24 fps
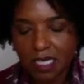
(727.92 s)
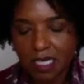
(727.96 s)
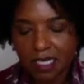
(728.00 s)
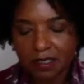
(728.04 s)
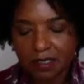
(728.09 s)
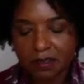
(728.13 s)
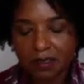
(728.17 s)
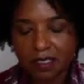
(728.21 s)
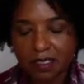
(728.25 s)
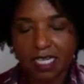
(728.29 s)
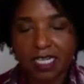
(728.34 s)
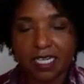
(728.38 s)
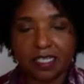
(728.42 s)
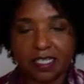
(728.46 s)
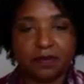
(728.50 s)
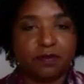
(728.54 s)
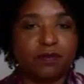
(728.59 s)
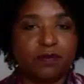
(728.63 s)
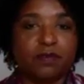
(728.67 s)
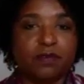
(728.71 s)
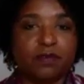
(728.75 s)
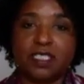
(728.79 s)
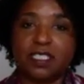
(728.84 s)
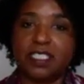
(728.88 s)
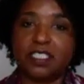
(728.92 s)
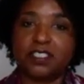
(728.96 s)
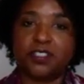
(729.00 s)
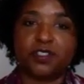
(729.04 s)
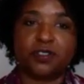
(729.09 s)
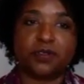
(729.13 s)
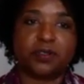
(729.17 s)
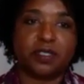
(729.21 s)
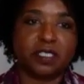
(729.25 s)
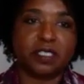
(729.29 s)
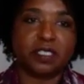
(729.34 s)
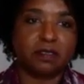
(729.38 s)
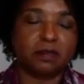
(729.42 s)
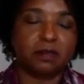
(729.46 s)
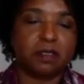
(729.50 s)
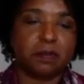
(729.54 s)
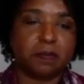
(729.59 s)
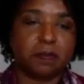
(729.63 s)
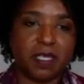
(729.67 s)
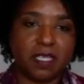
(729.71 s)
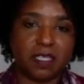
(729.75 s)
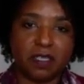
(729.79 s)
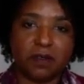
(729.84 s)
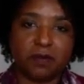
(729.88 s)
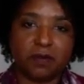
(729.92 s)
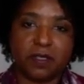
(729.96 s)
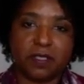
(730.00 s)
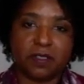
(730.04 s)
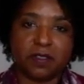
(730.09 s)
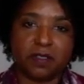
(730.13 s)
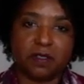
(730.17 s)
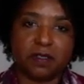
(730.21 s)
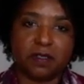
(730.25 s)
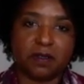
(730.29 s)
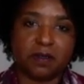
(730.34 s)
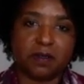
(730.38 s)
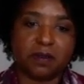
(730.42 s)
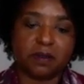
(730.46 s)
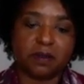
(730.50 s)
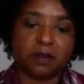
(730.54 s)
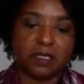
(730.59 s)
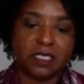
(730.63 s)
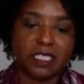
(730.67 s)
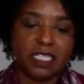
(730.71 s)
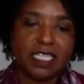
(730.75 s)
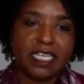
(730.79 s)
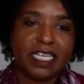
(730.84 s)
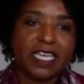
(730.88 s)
I really enjoyed speaking with you.